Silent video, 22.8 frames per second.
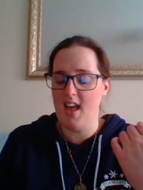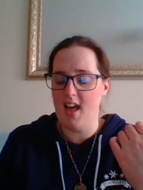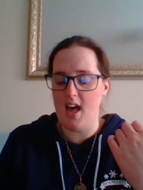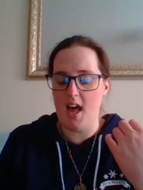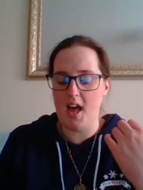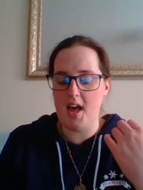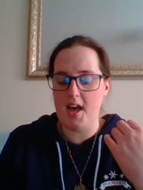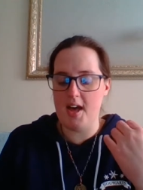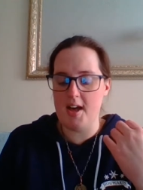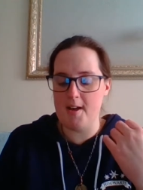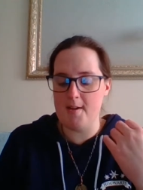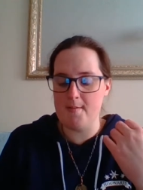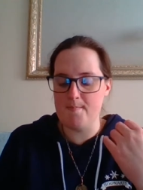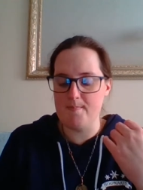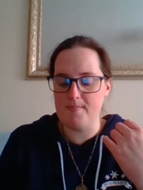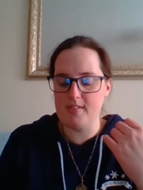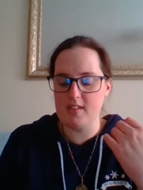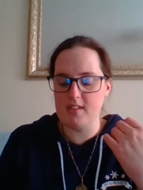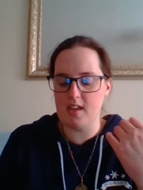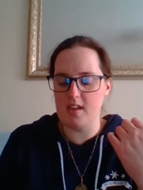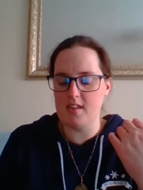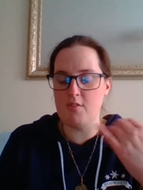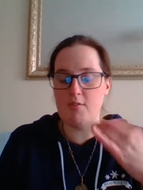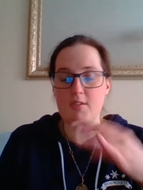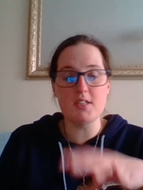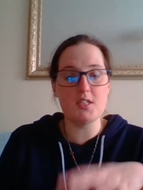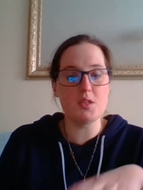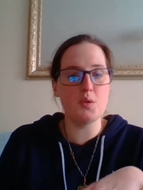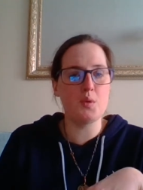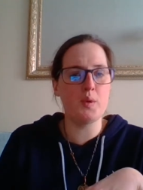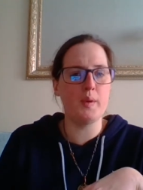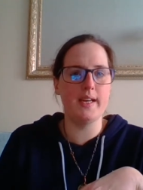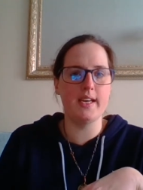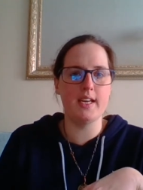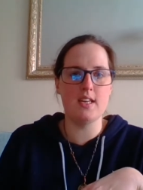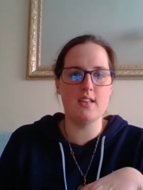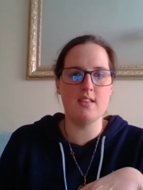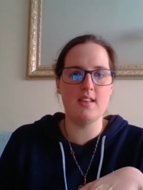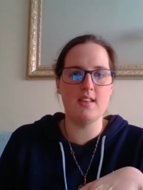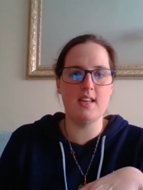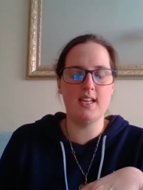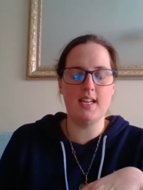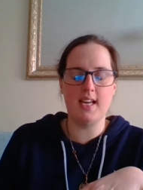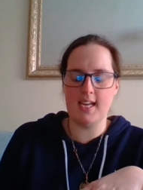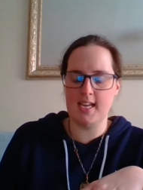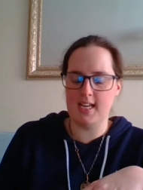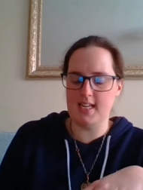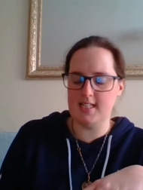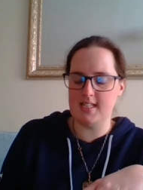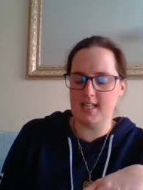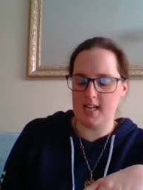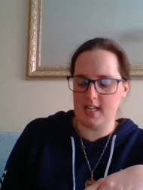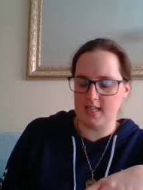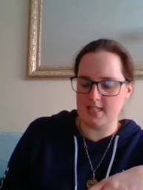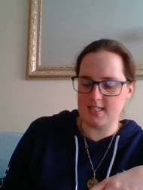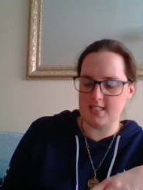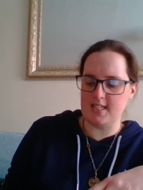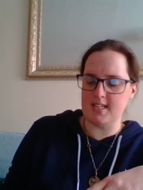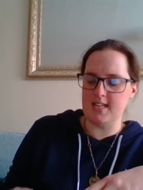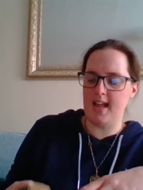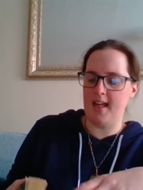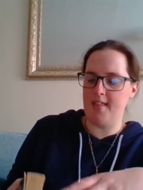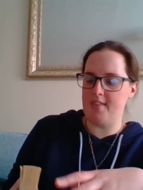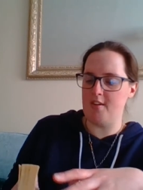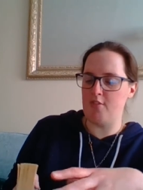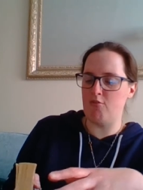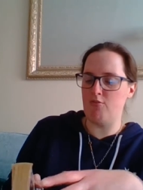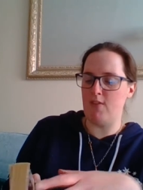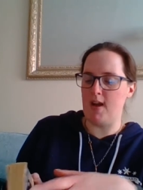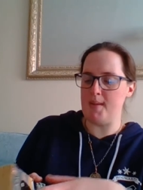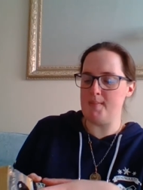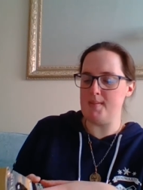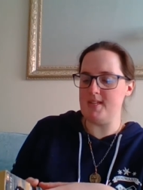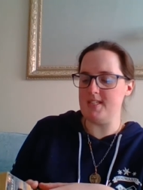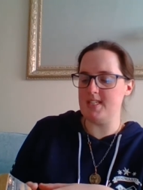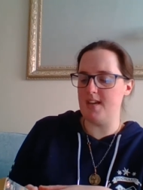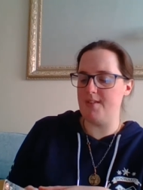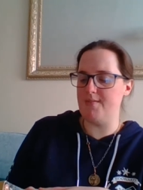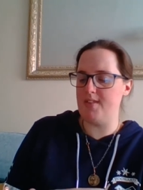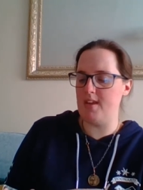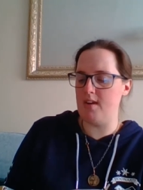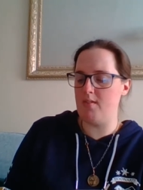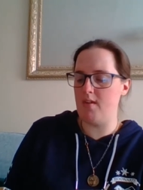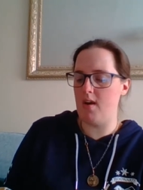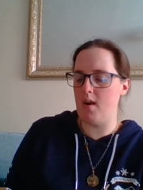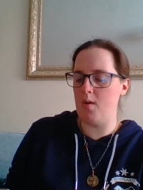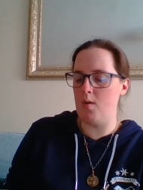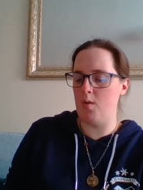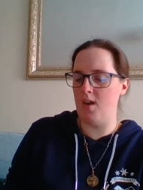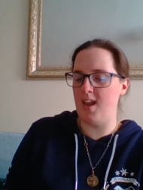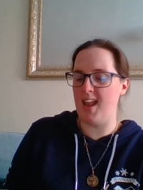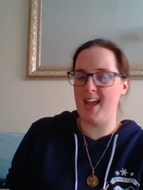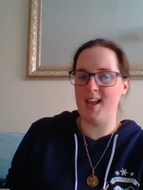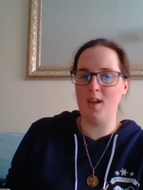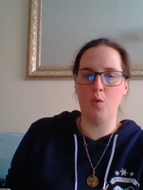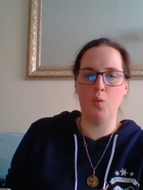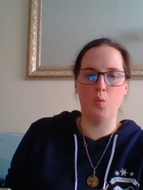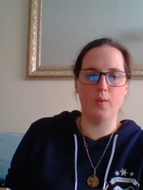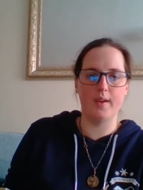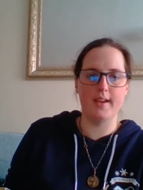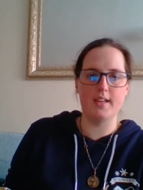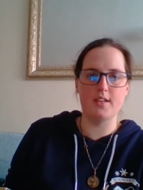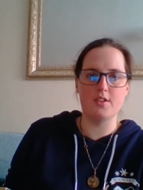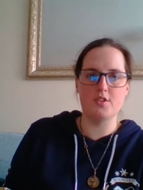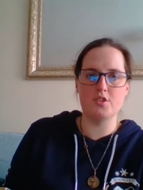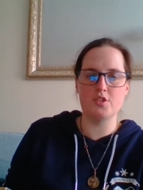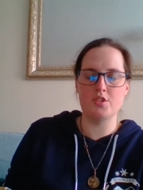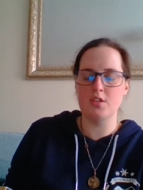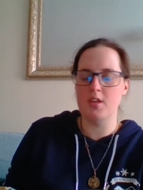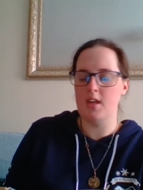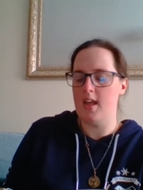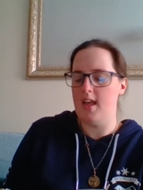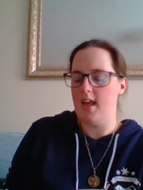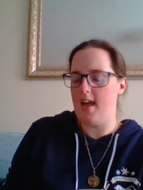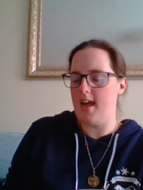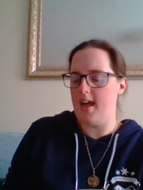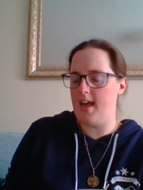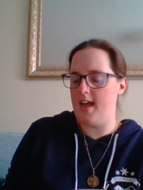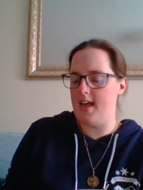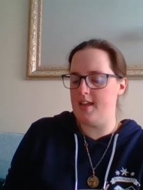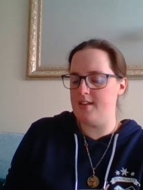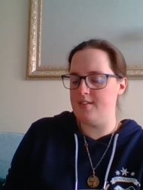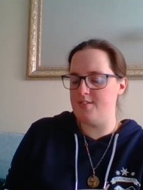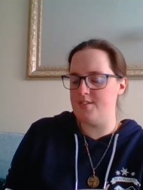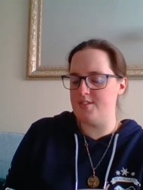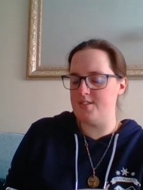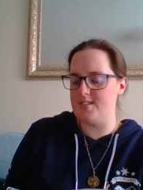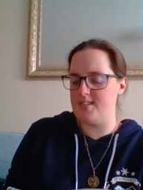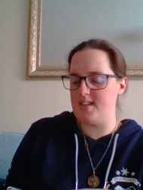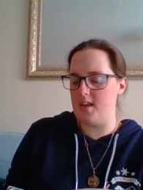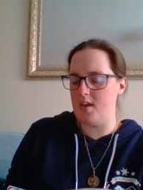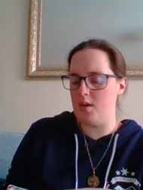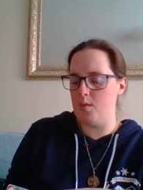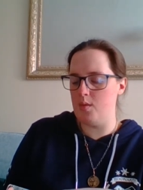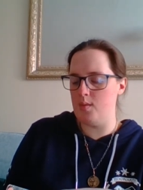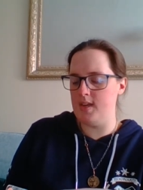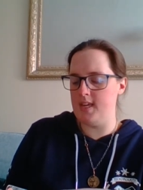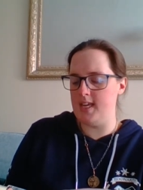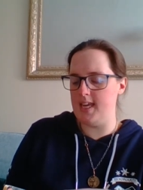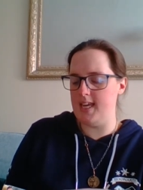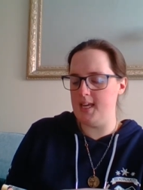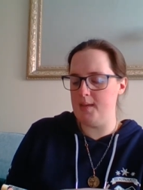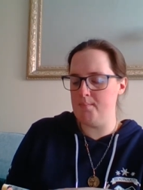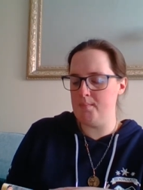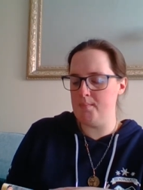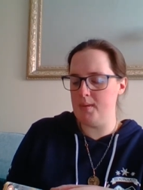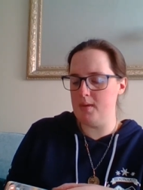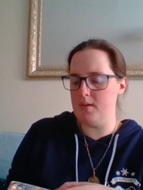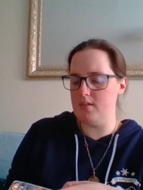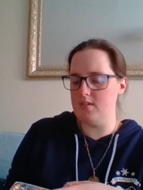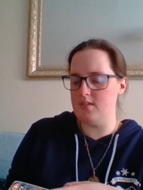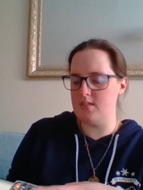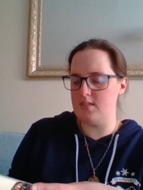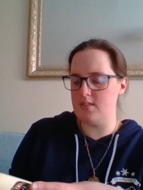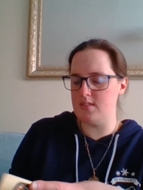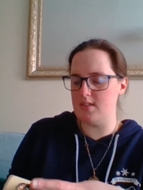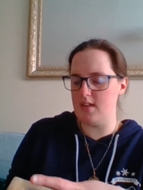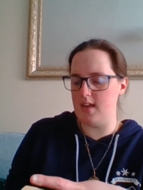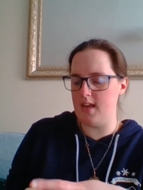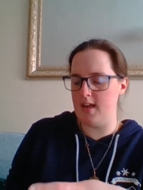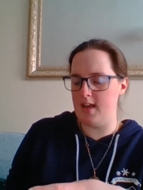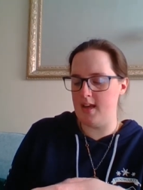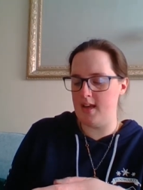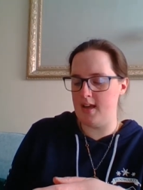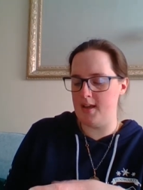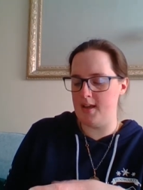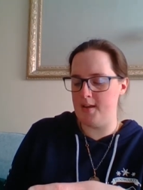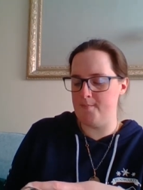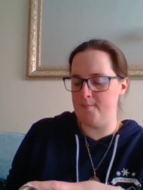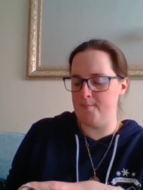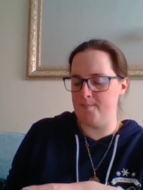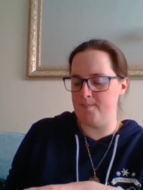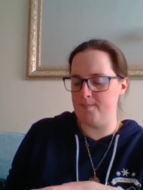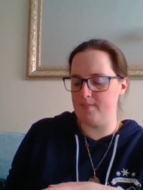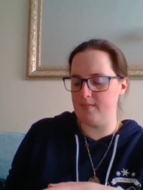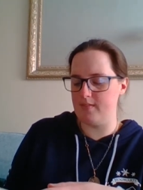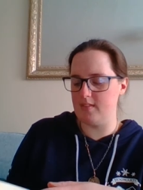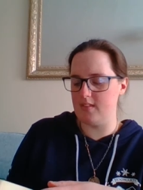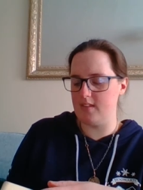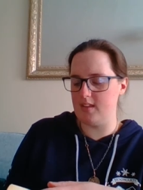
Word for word: Um, there is a quirky thing that he does in that the rabbits have their own language, and so he puts um,